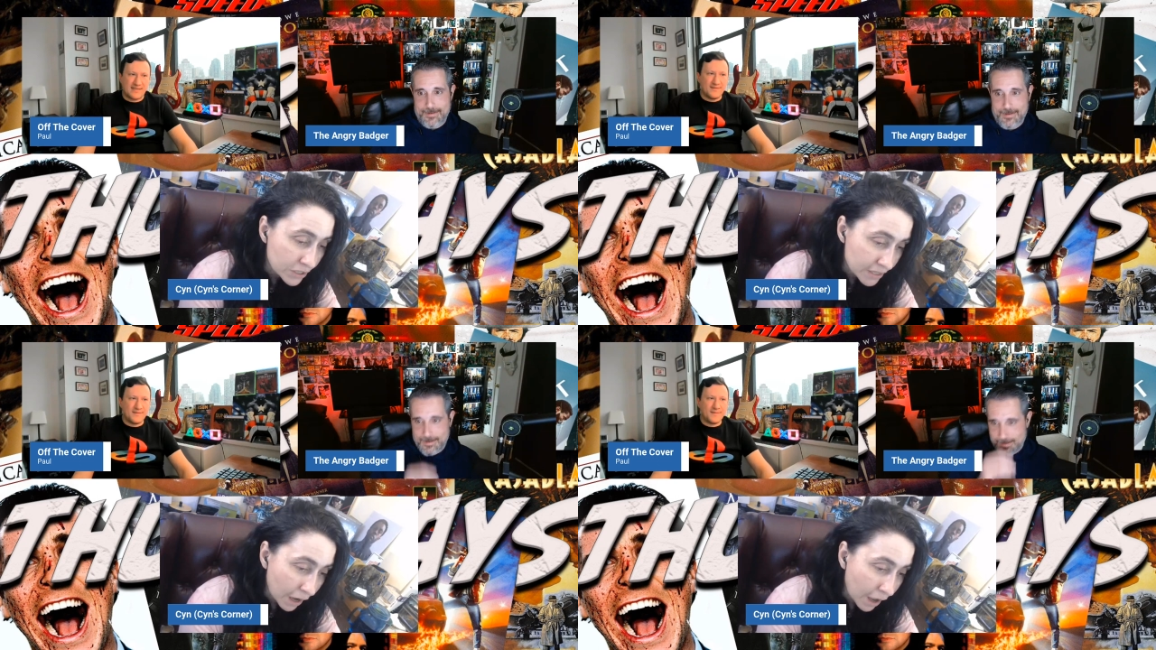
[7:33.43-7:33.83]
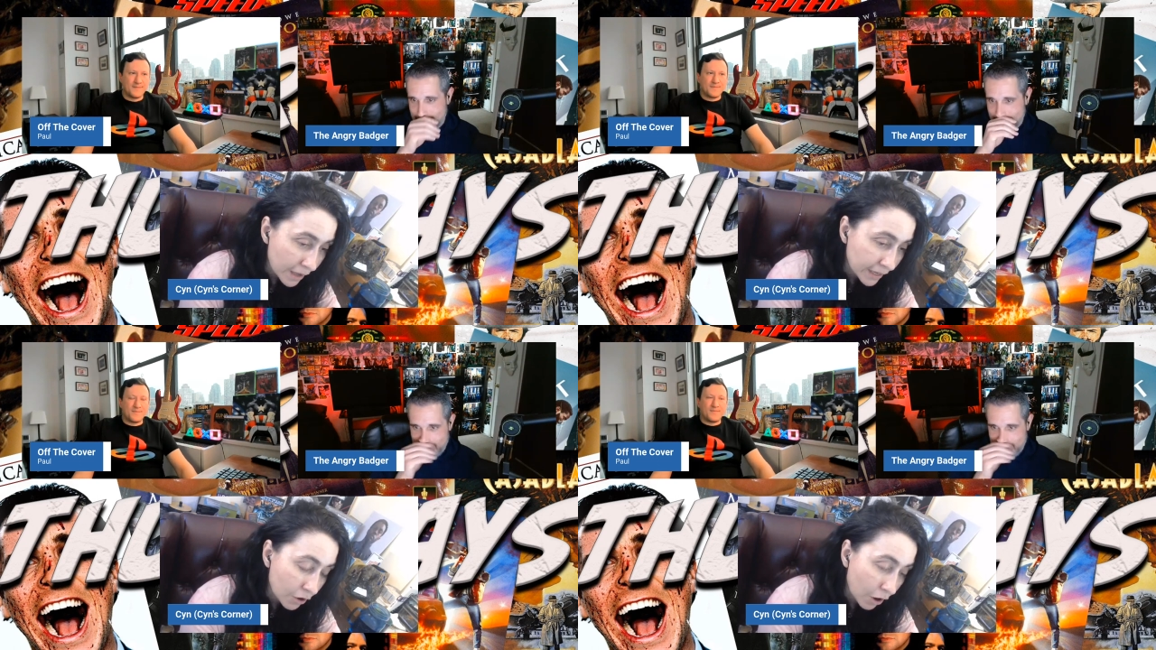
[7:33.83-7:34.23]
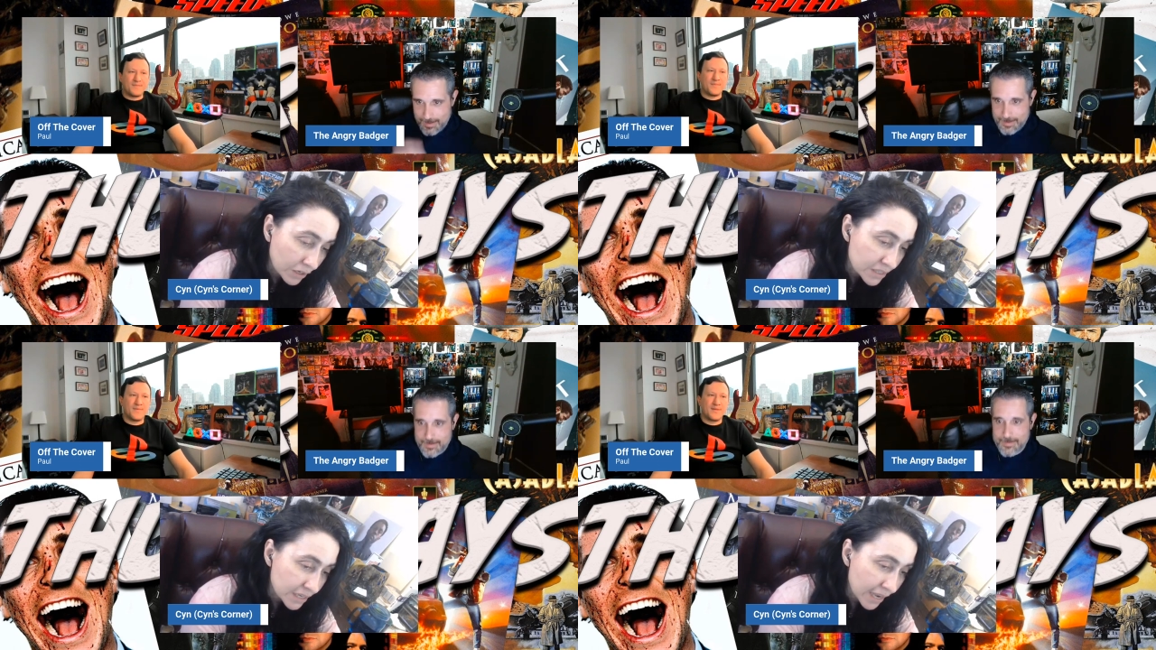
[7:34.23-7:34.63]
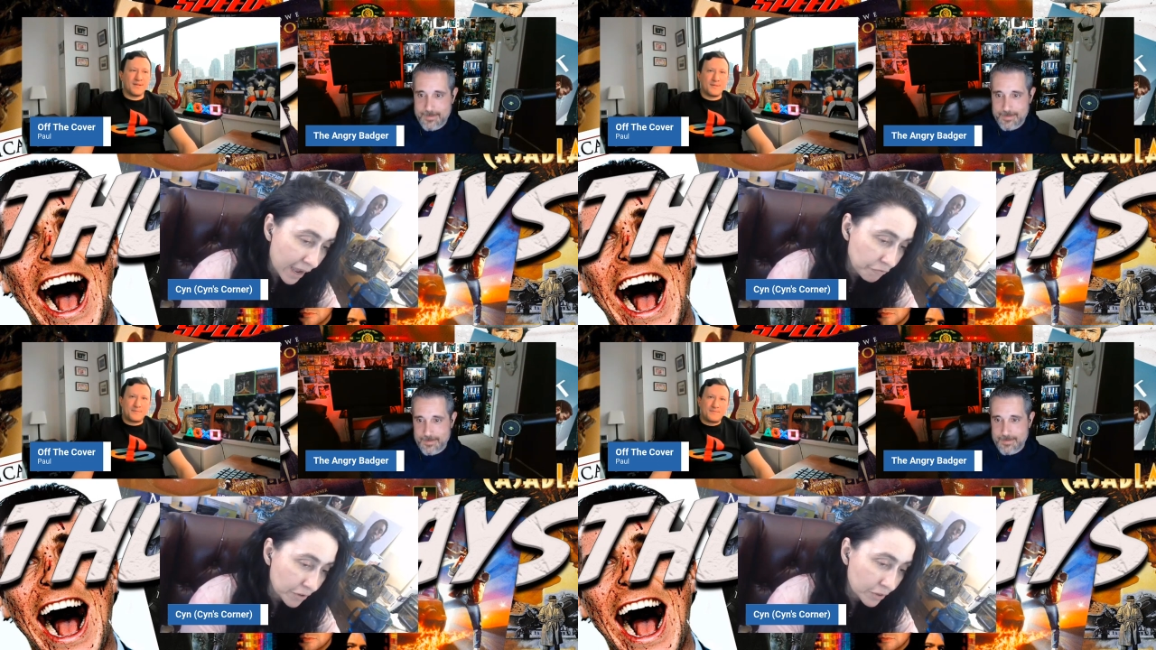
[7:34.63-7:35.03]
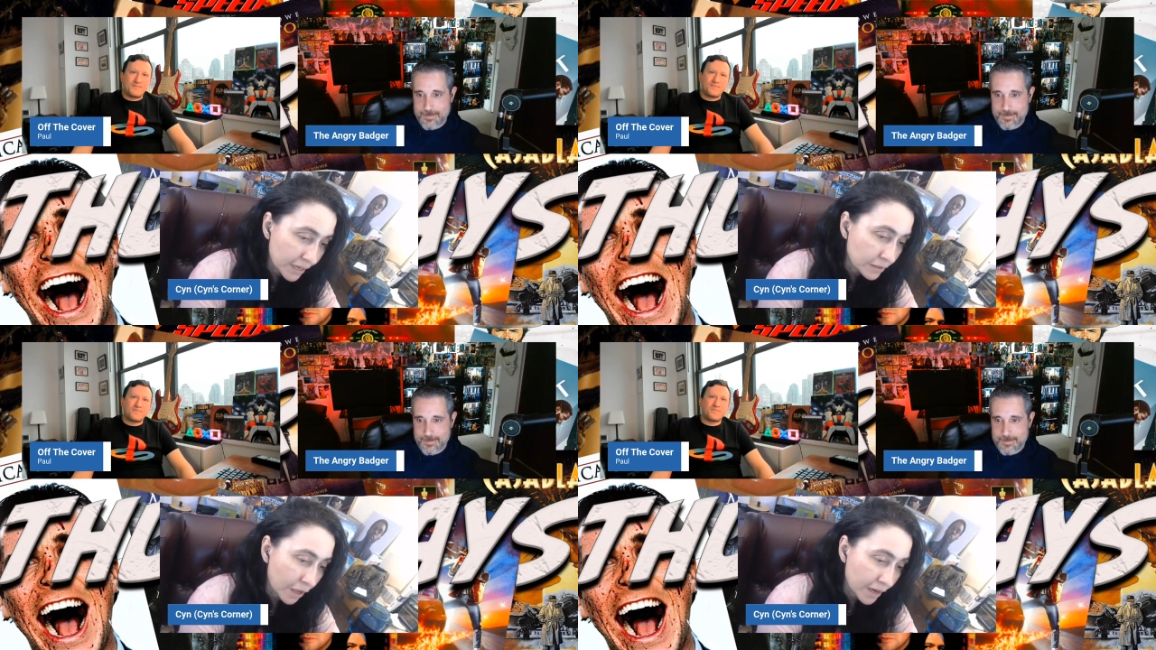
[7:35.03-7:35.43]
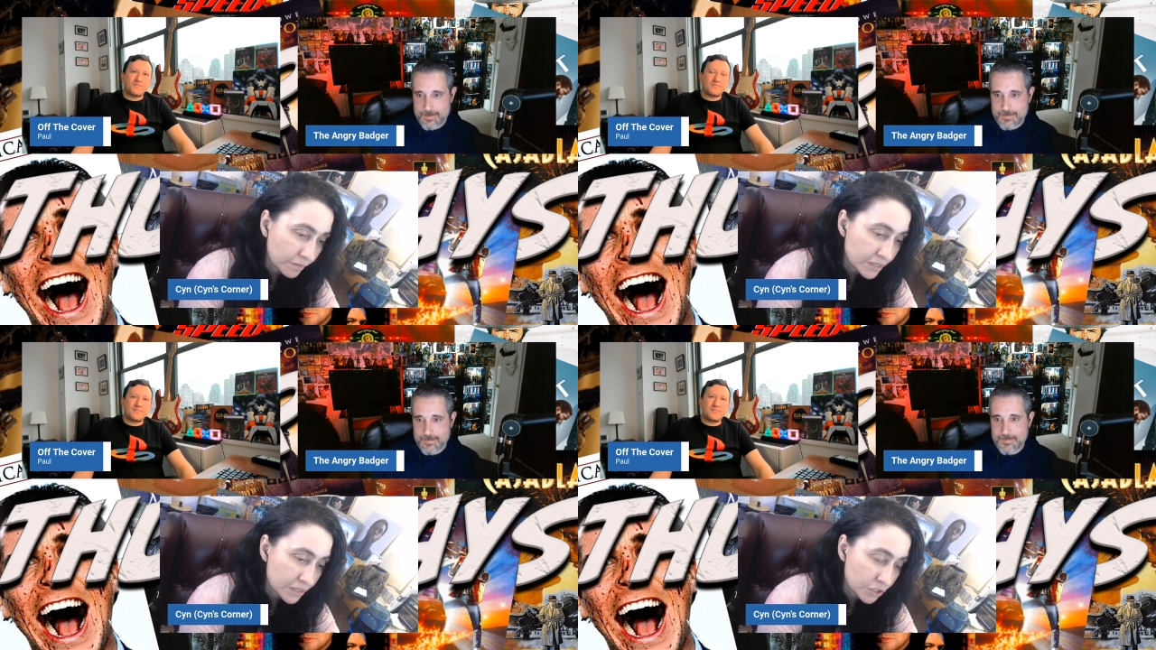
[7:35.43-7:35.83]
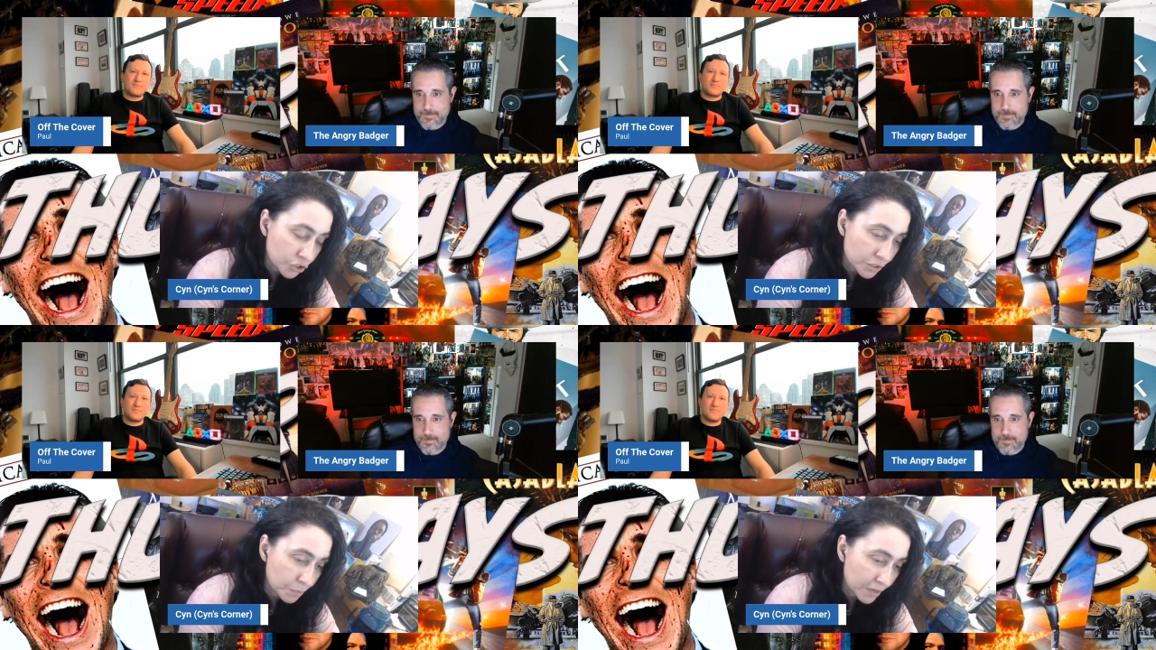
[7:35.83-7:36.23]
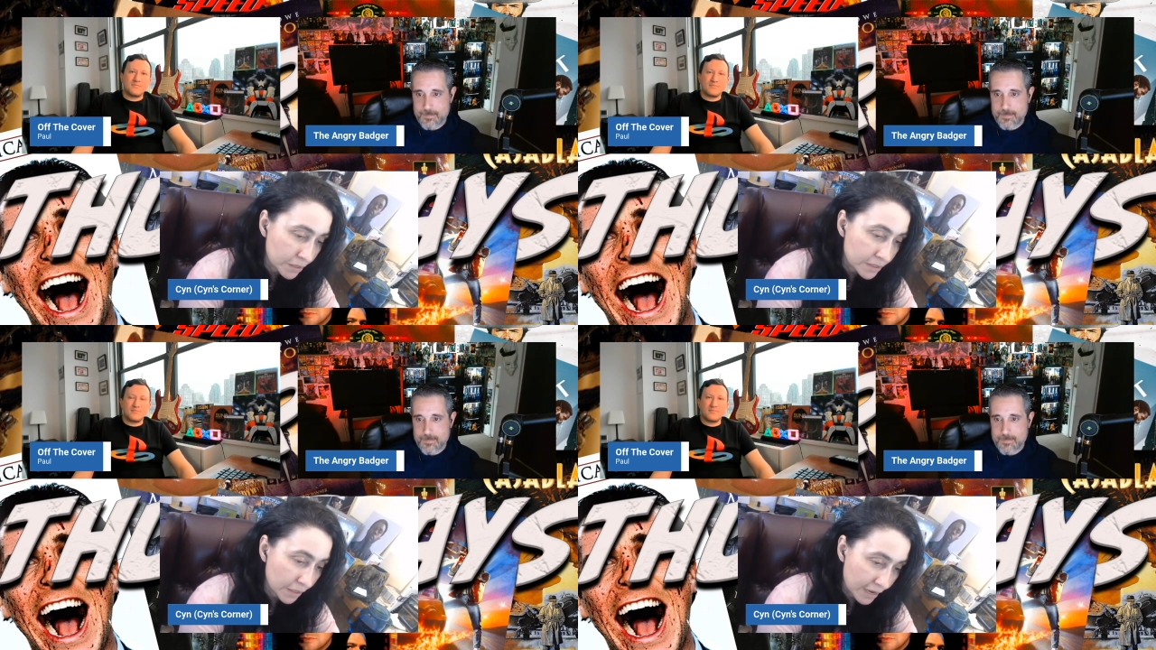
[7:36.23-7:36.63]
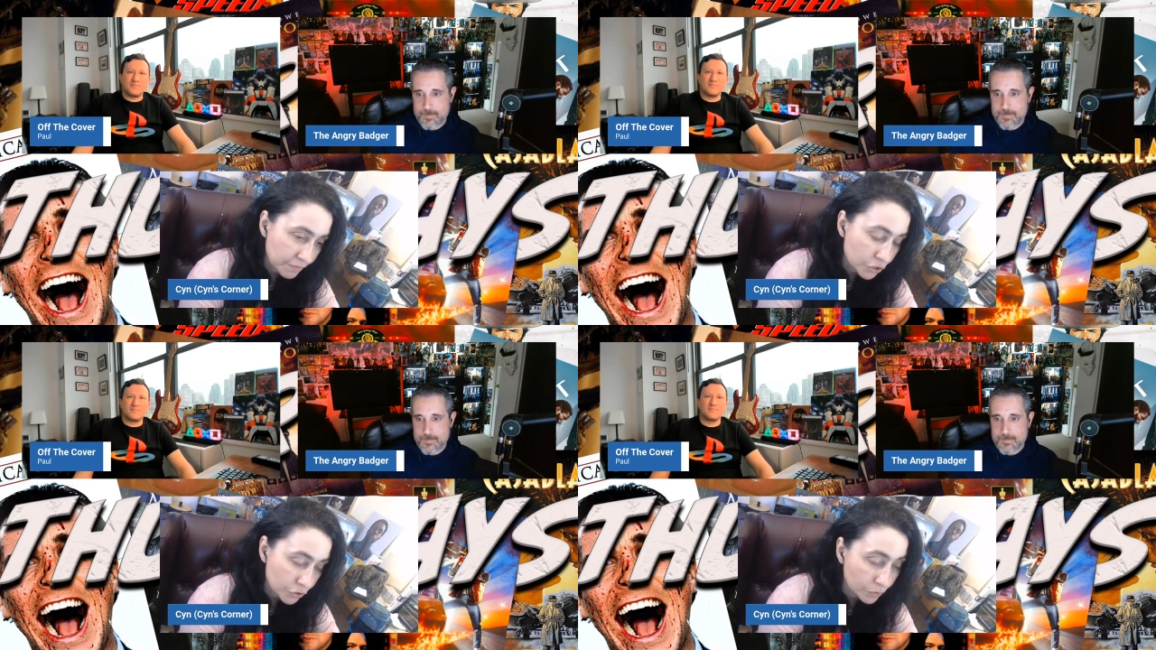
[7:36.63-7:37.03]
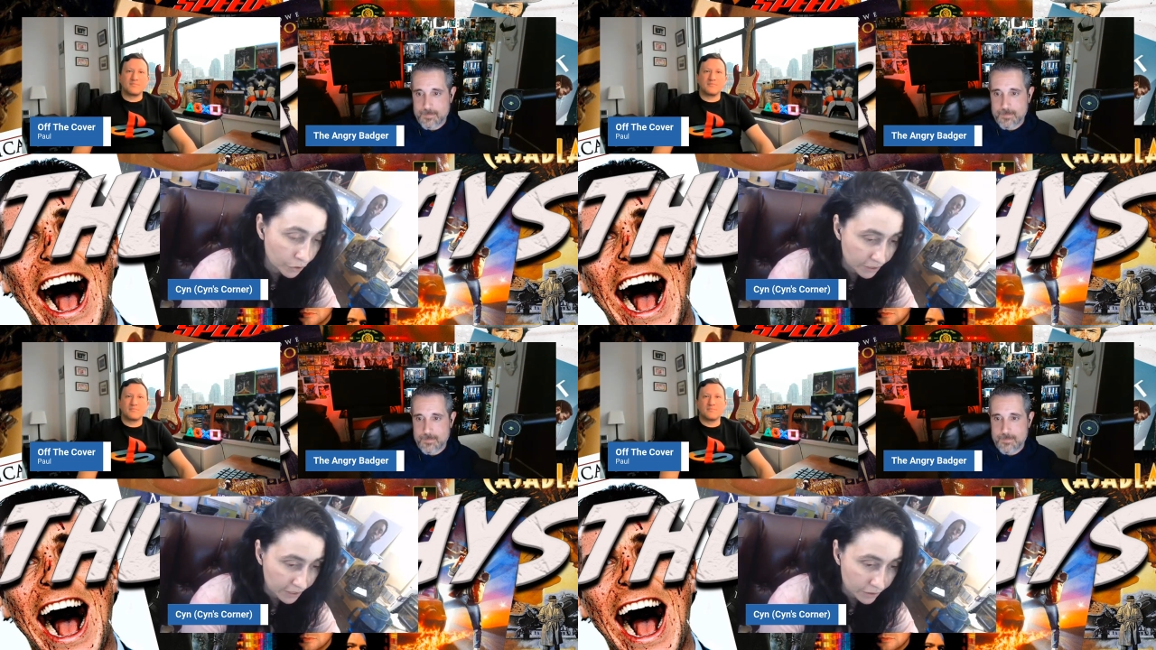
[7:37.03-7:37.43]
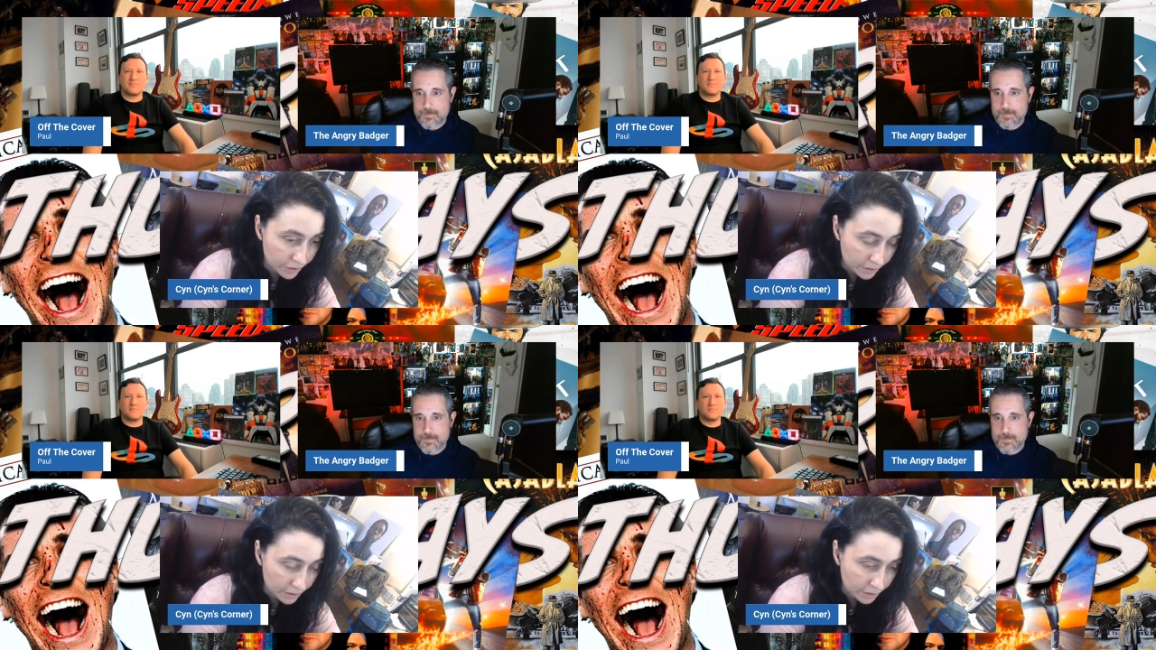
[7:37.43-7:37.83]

Speaker 1: was not. And honestly, I feel like a lot of this is just because life is too good here